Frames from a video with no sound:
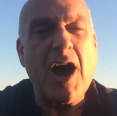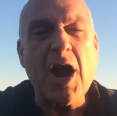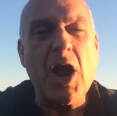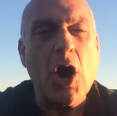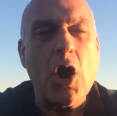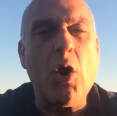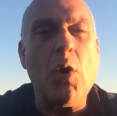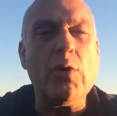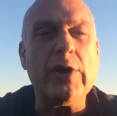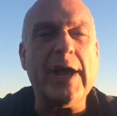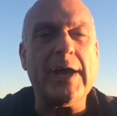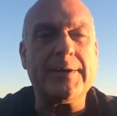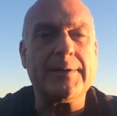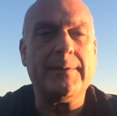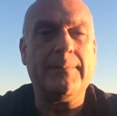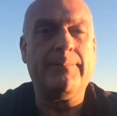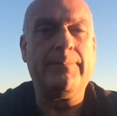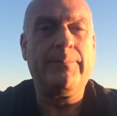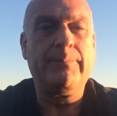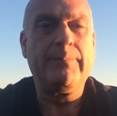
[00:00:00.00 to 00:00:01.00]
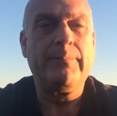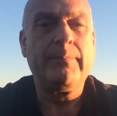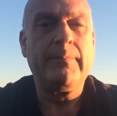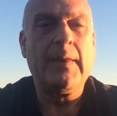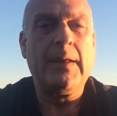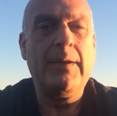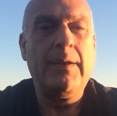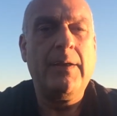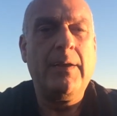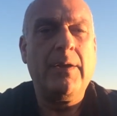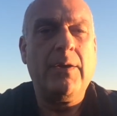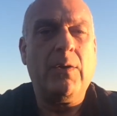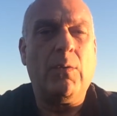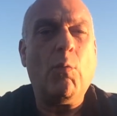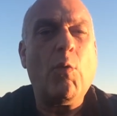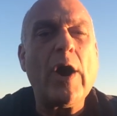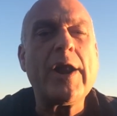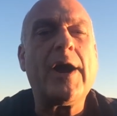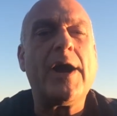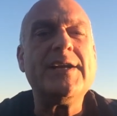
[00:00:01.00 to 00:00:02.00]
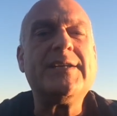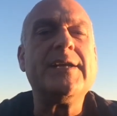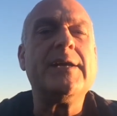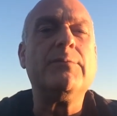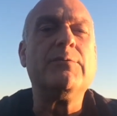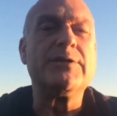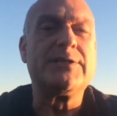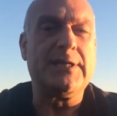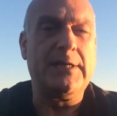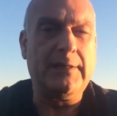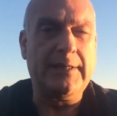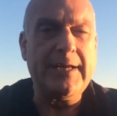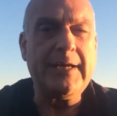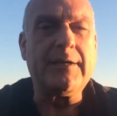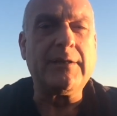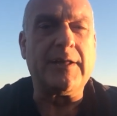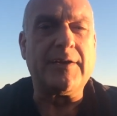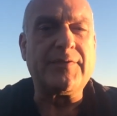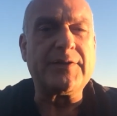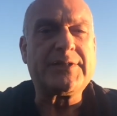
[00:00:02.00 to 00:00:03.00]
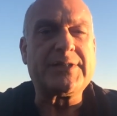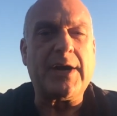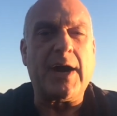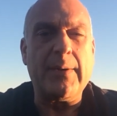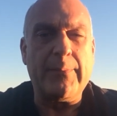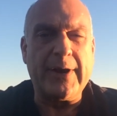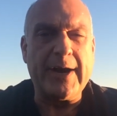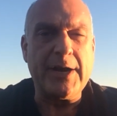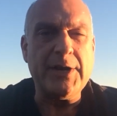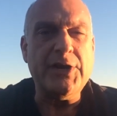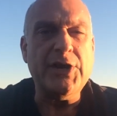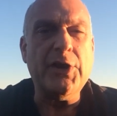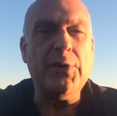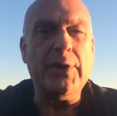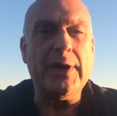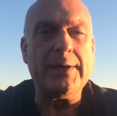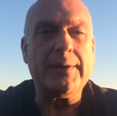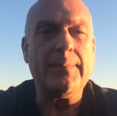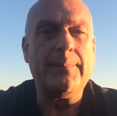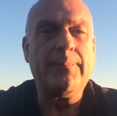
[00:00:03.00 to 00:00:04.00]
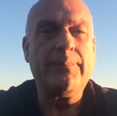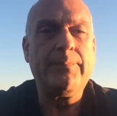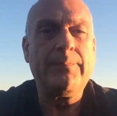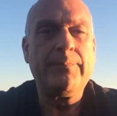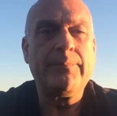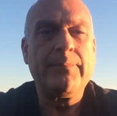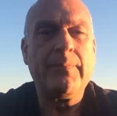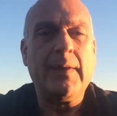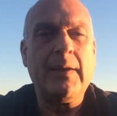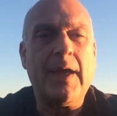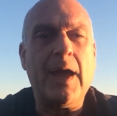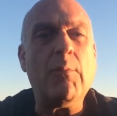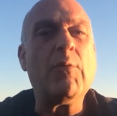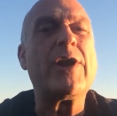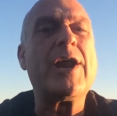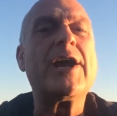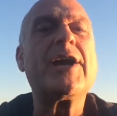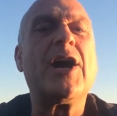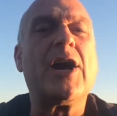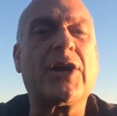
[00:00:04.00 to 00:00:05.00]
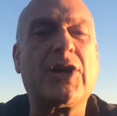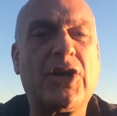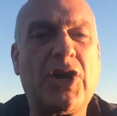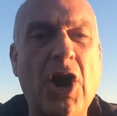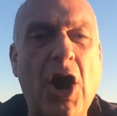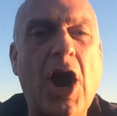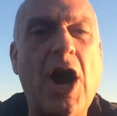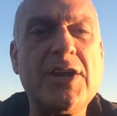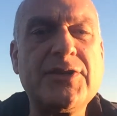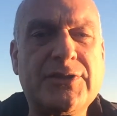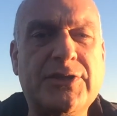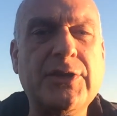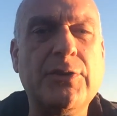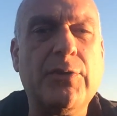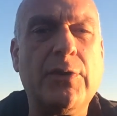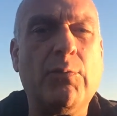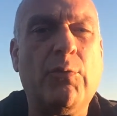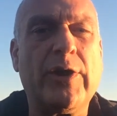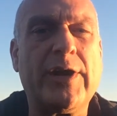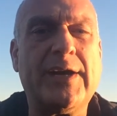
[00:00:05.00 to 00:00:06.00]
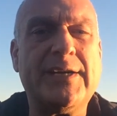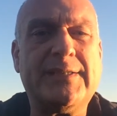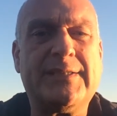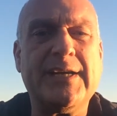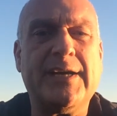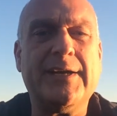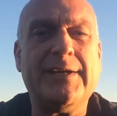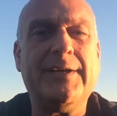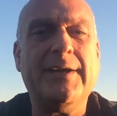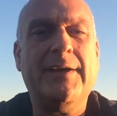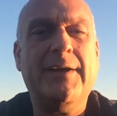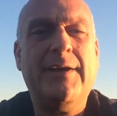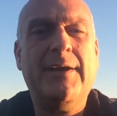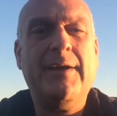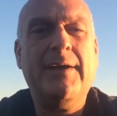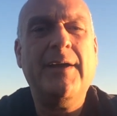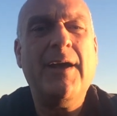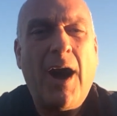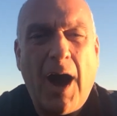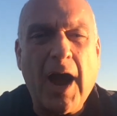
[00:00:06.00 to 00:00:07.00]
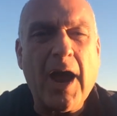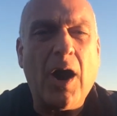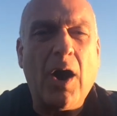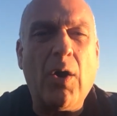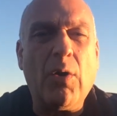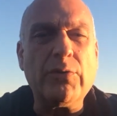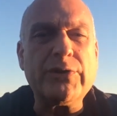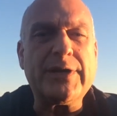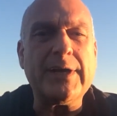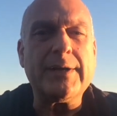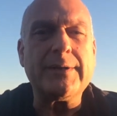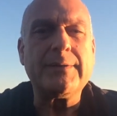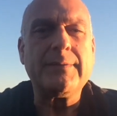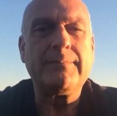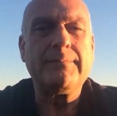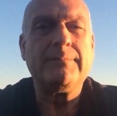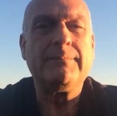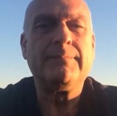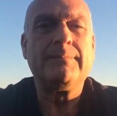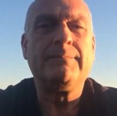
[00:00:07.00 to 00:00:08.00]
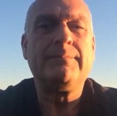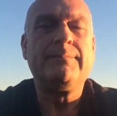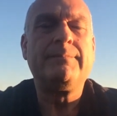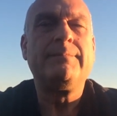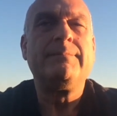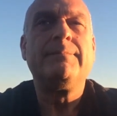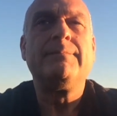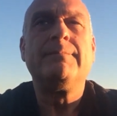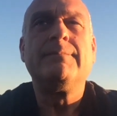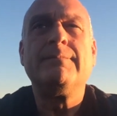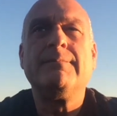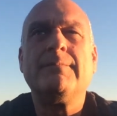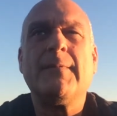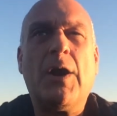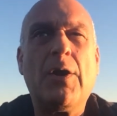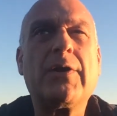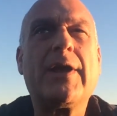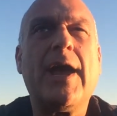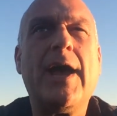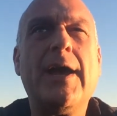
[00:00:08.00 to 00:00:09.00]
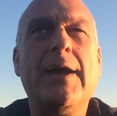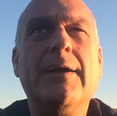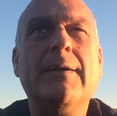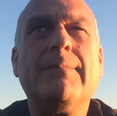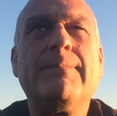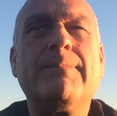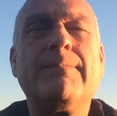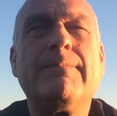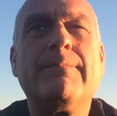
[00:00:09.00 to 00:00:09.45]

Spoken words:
I own it. What I did was illegal at the time, and I knew it. And when I got caught doing what I did, I owned it. Okay.